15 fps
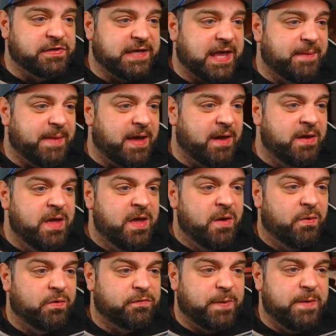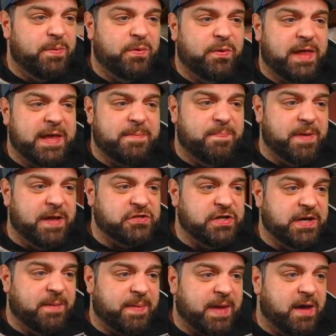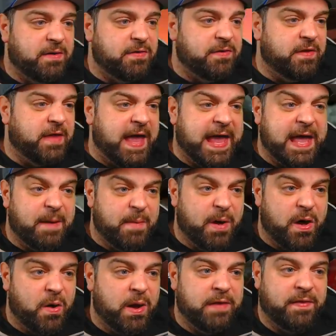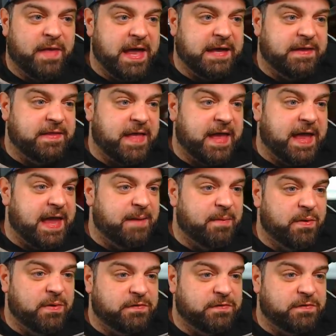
came out was people were like bitching about ammo, and like the ammo is